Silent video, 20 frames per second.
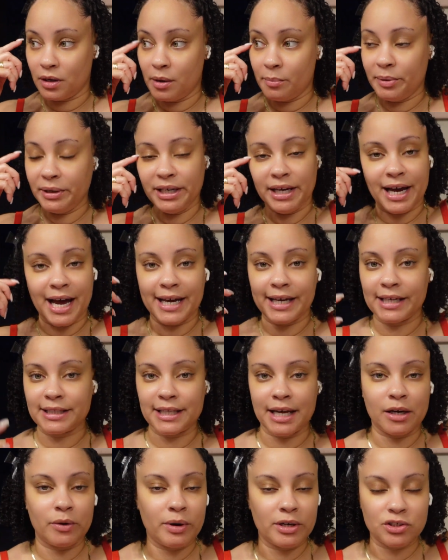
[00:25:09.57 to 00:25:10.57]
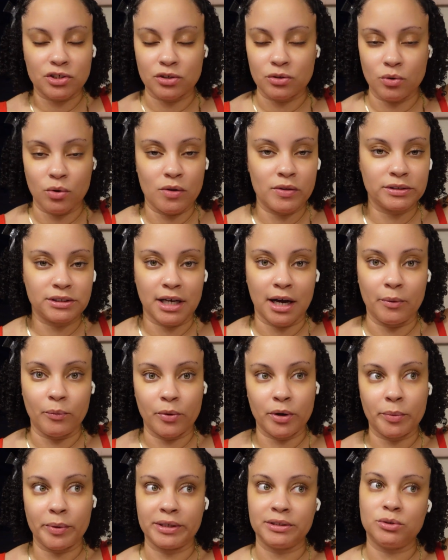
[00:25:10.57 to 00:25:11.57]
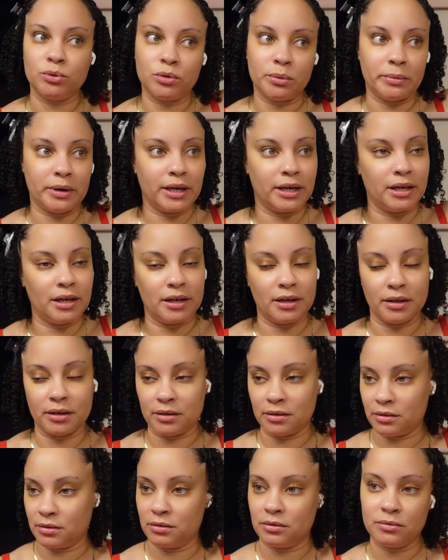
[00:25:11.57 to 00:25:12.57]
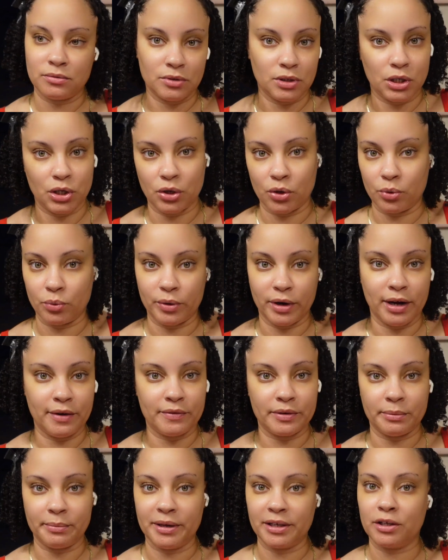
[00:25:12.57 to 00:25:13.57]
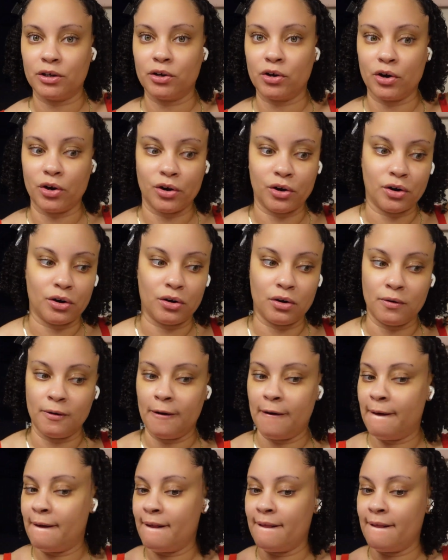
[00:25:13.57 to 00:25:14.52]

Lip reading: but yeah, I get that question all the time. What do I do to my hair? You know, whatever to make it curl.